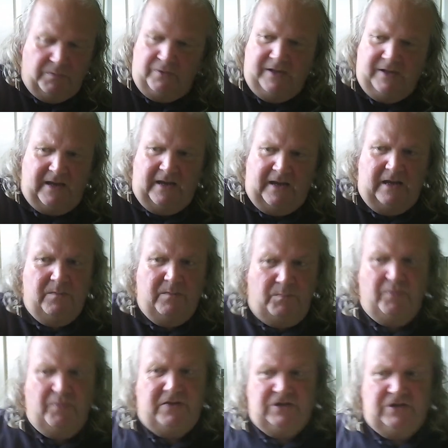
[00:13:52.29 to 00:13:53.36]
But yeah,
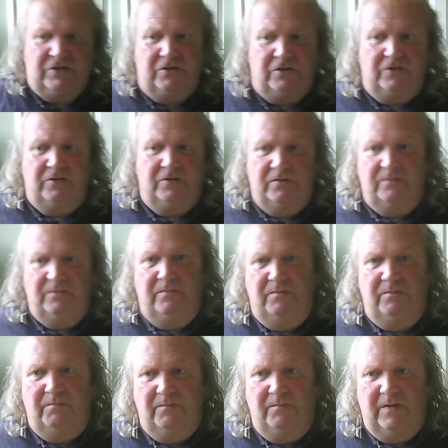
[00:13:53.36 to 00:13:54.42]
I'm pretty sure
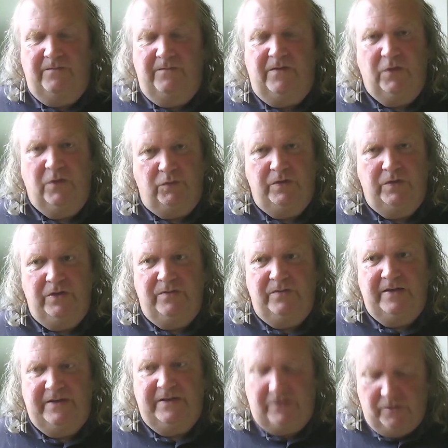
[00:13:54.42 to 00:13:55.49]
when phones were
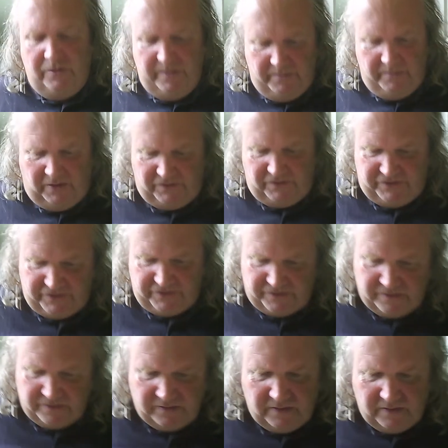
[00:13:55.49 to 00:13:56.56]
new they did come in
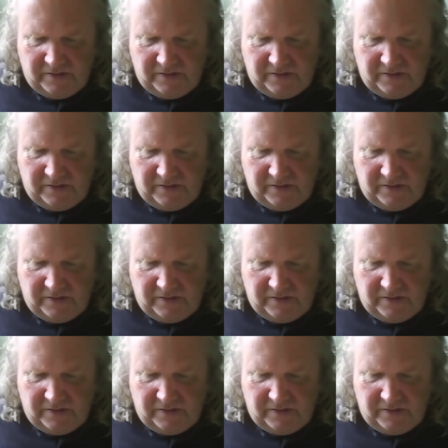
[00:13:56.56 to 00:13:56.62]
boxes.